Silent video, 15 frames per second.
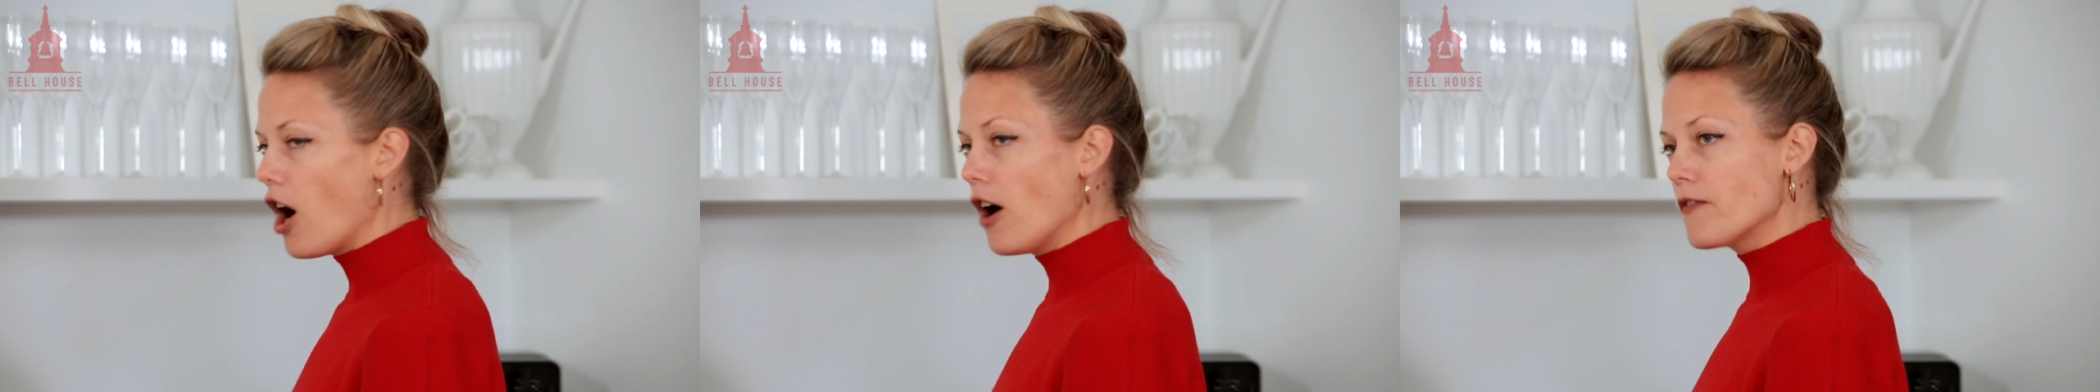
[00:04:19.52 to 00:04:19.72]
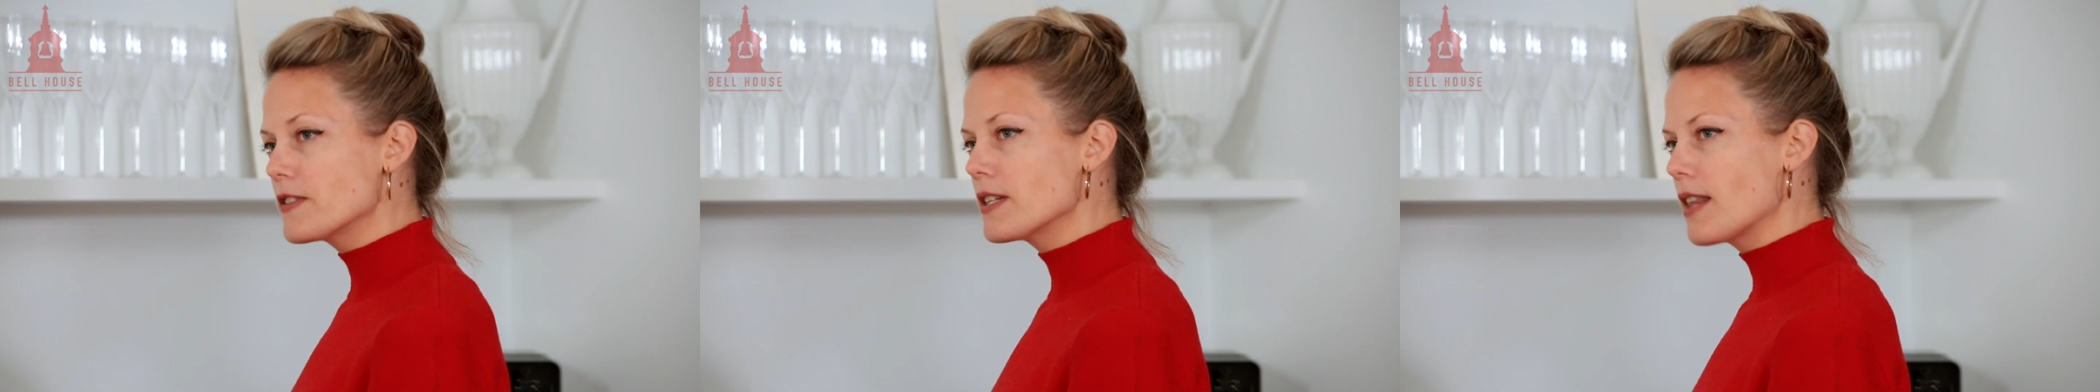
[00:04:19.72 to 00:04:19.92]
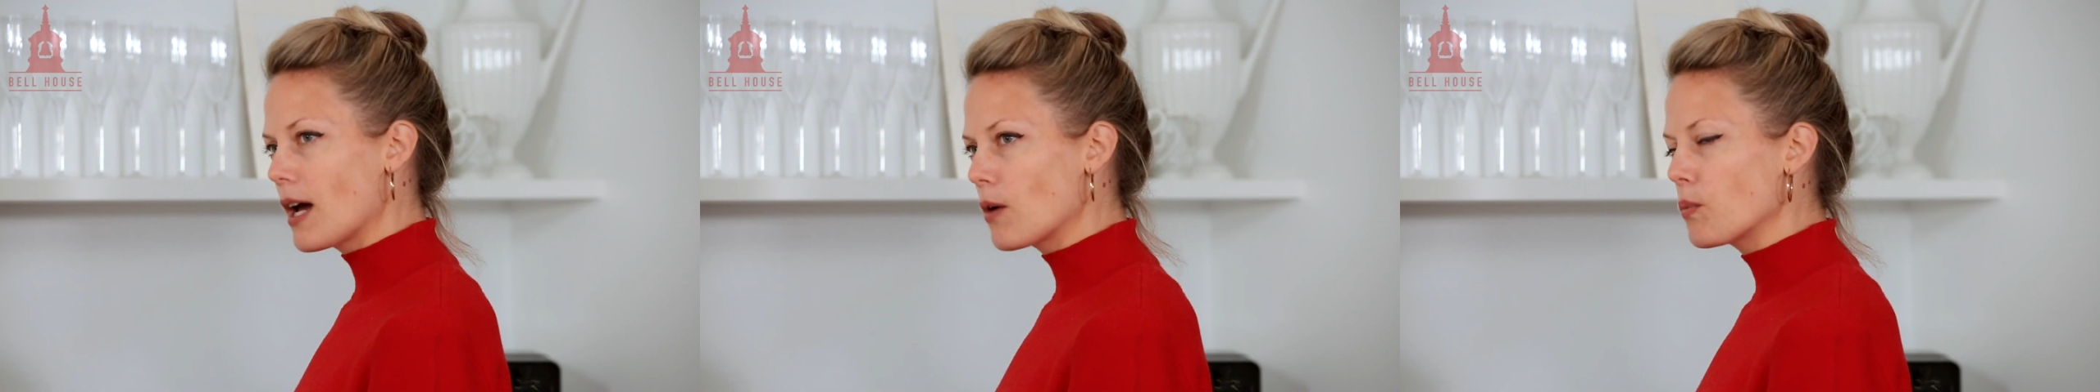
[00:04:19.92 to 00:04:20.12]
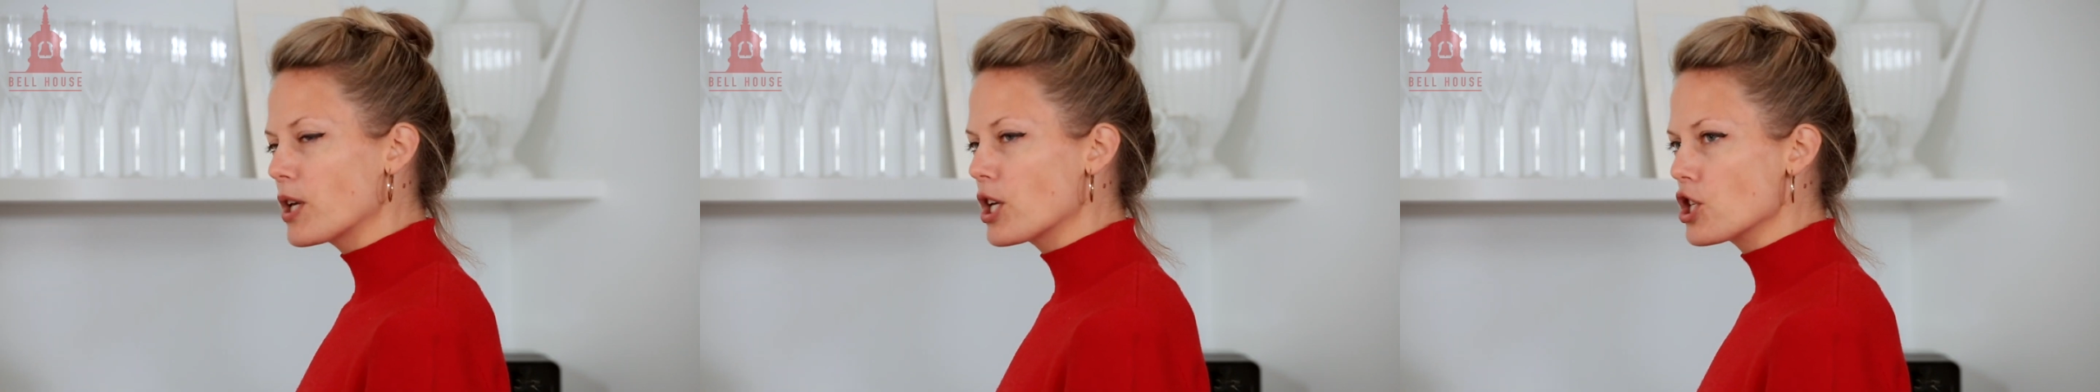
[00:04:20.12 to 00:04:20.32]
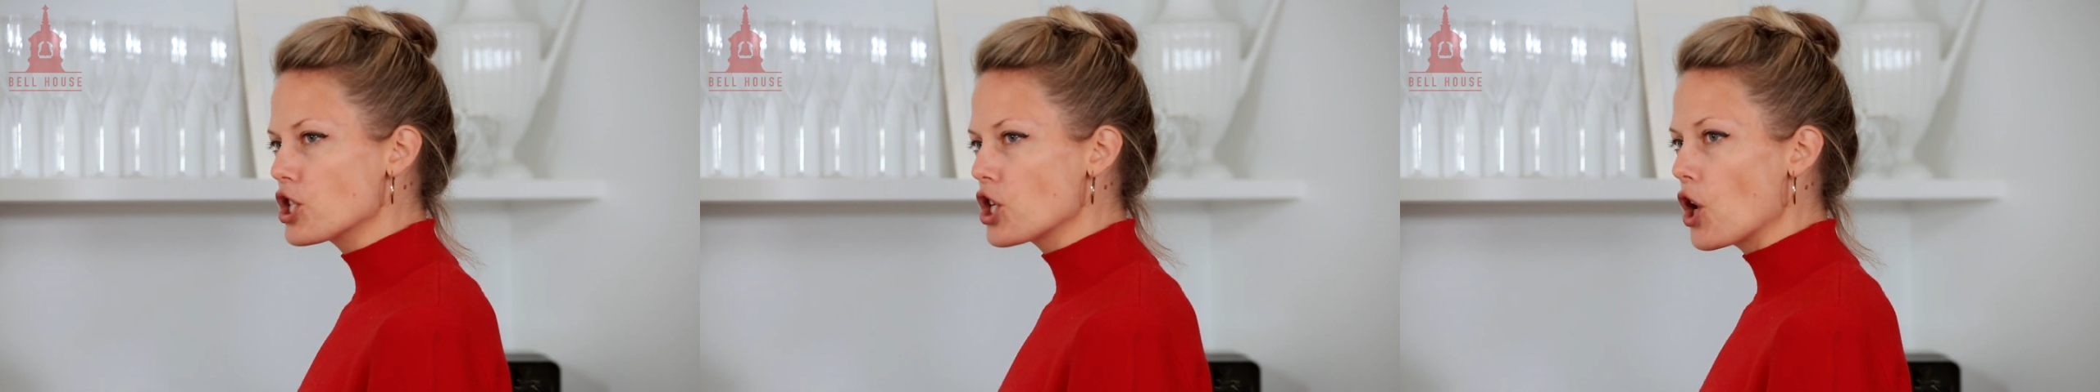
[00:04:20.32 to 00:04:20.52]
After that, we
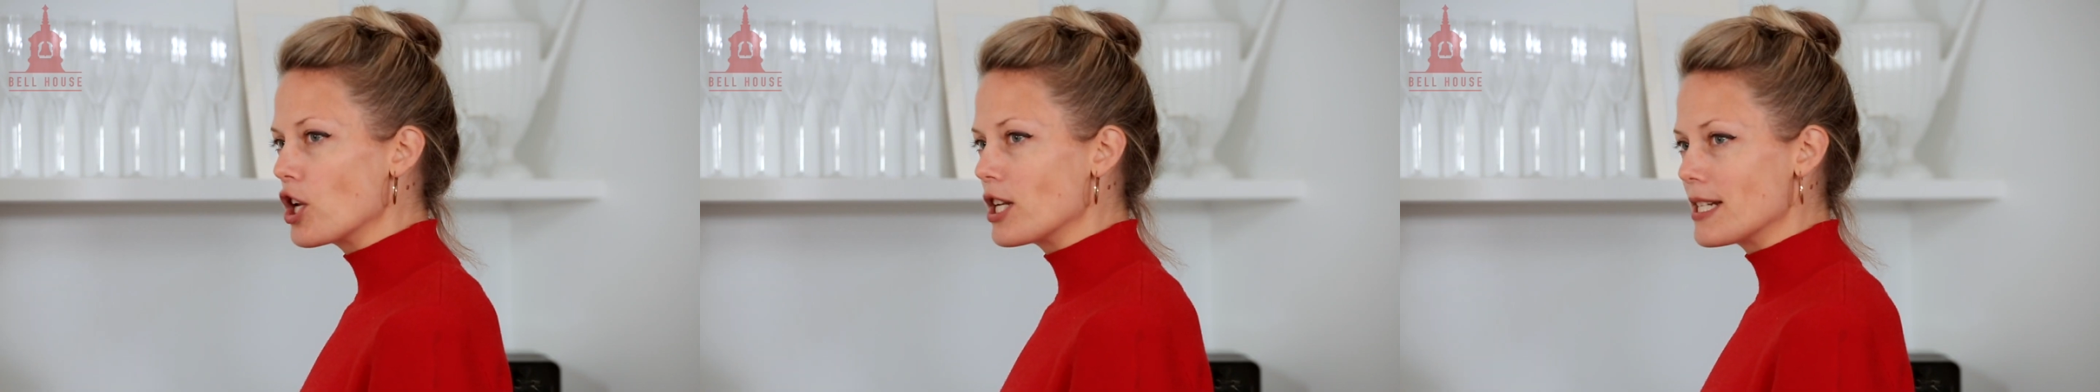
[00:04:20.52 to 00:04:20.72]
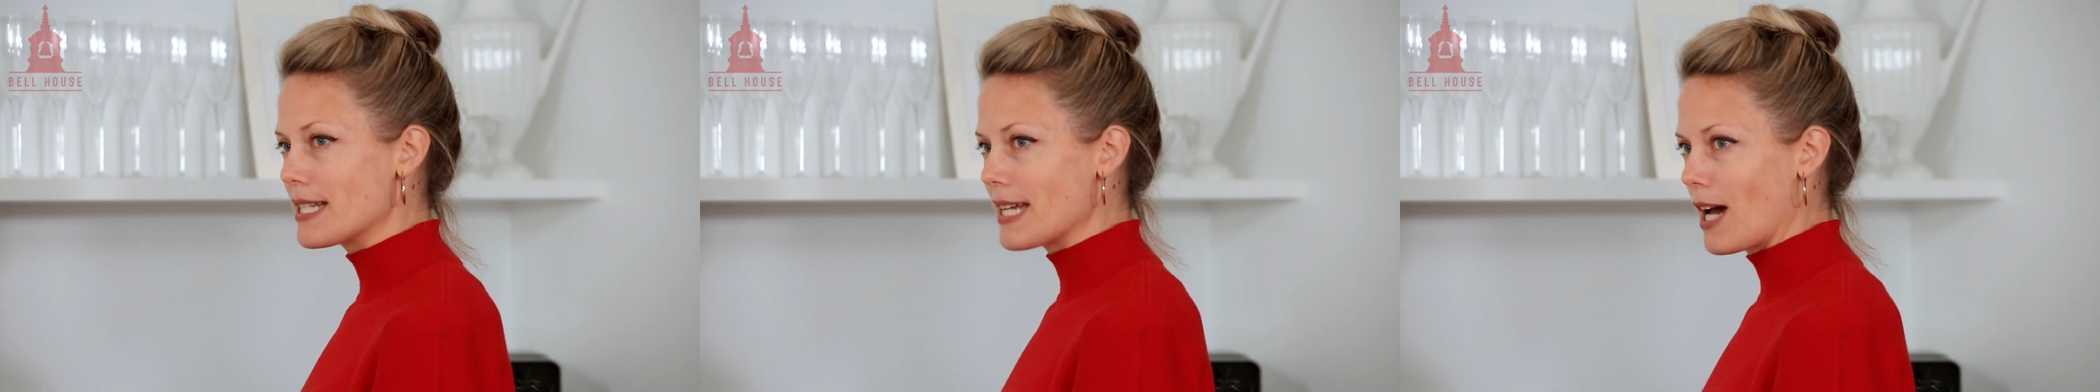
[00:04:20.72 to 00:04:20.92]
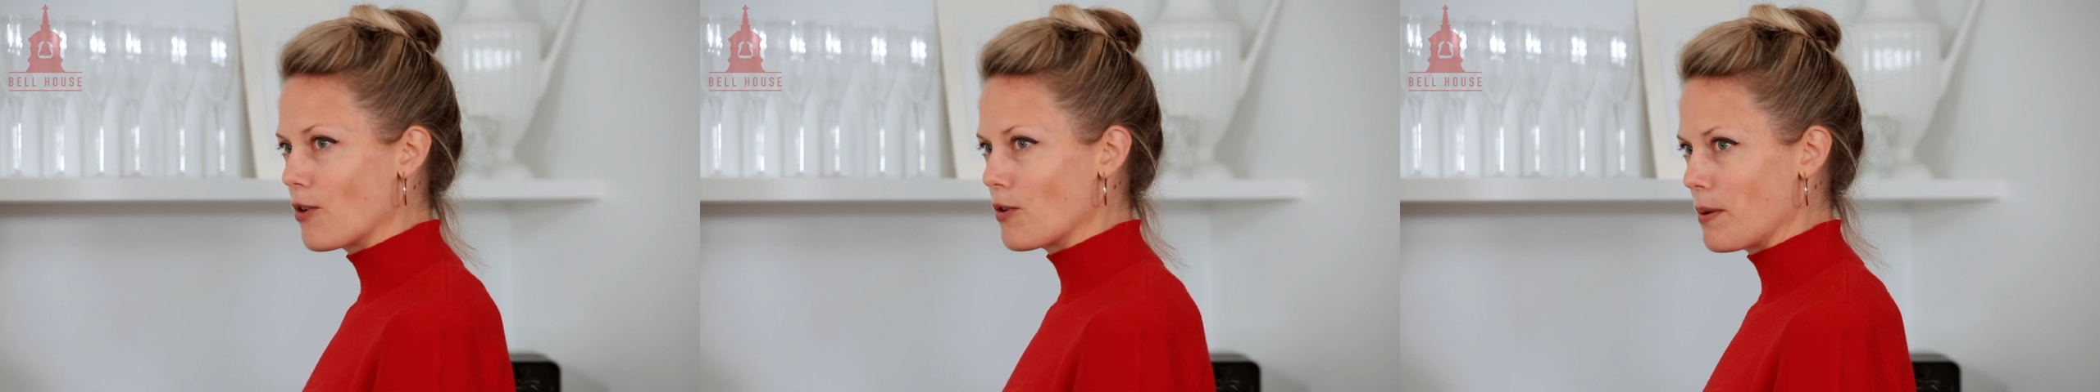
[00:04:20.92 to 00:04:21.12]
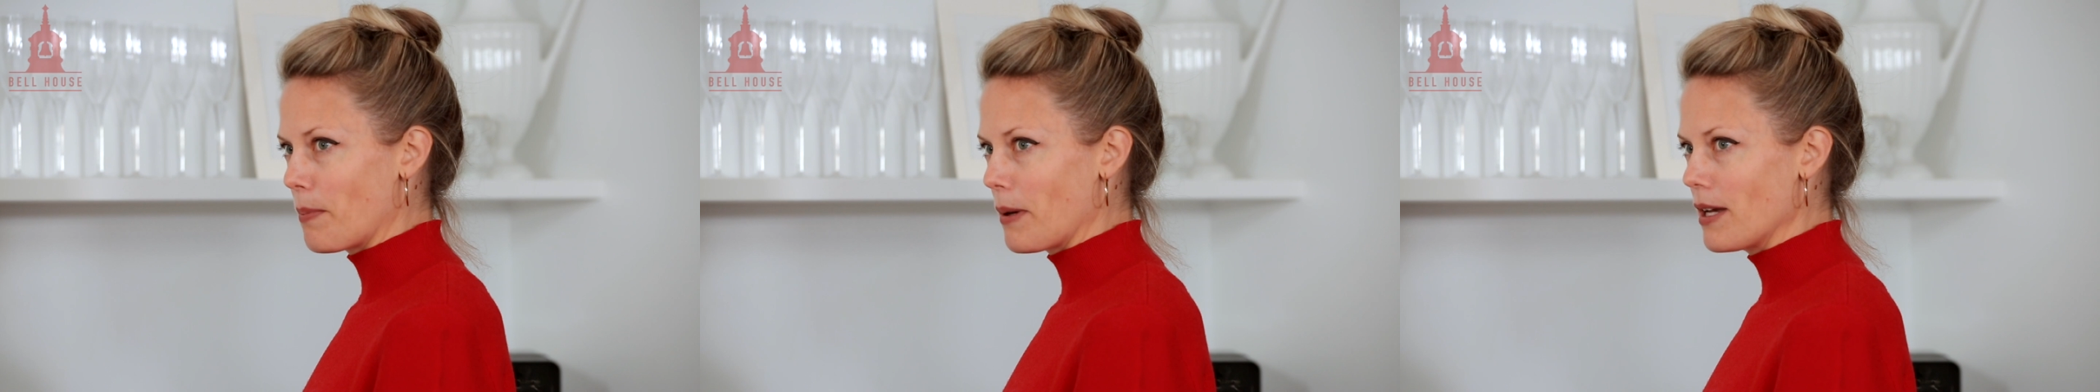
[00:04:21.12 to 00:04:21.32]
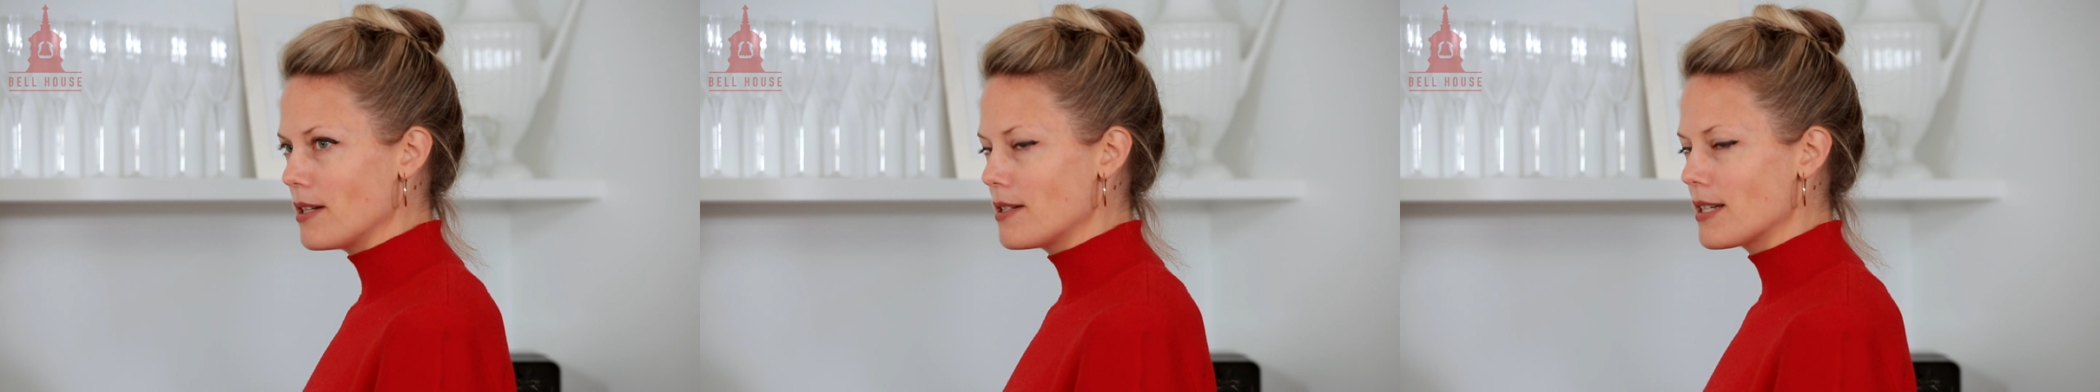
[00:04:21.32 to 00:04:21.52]
can turn it down a
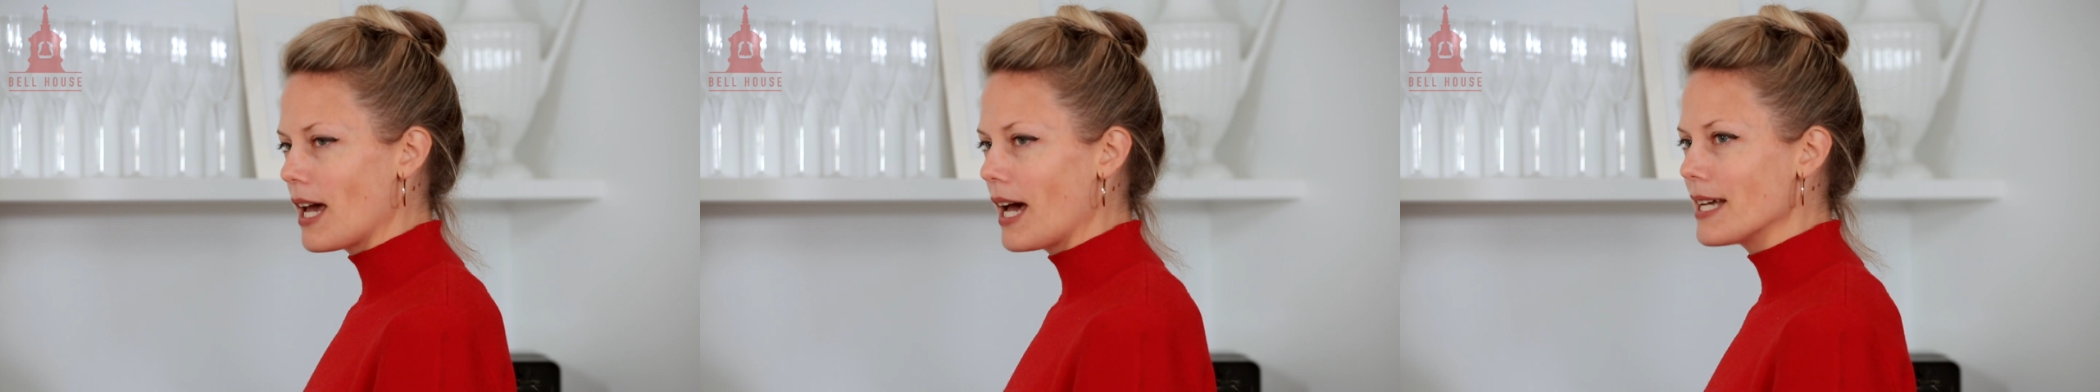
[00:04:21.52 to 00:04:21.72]
bit